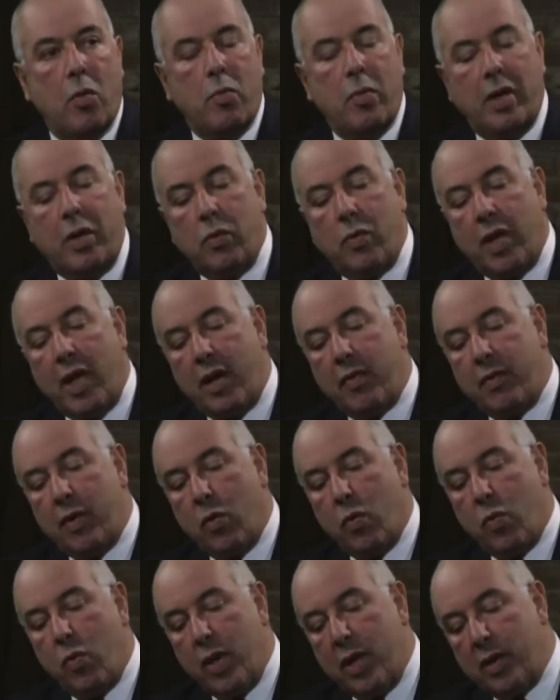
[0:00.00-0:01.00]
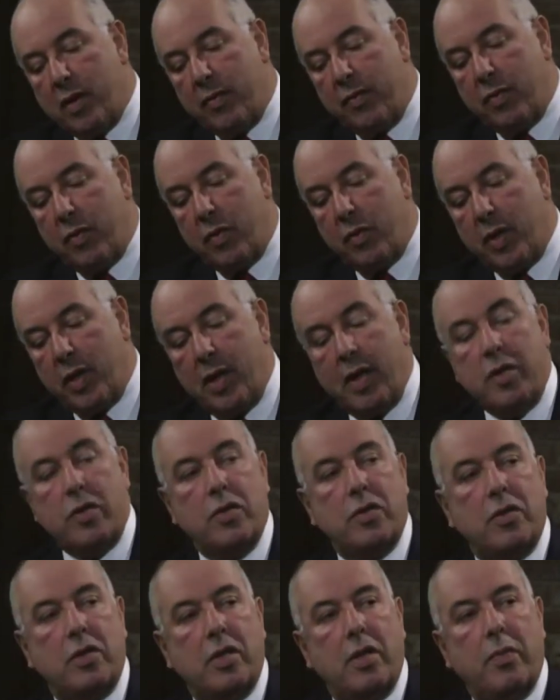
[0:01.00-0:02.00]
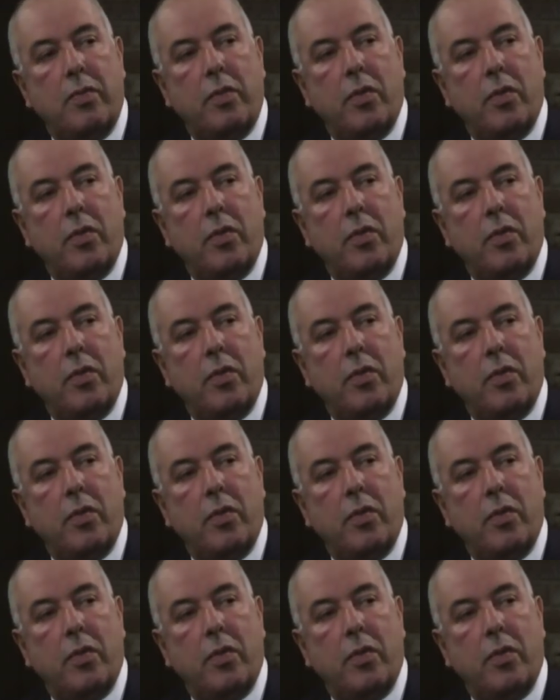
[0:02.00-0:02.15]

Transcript: But we have a wonderful relationship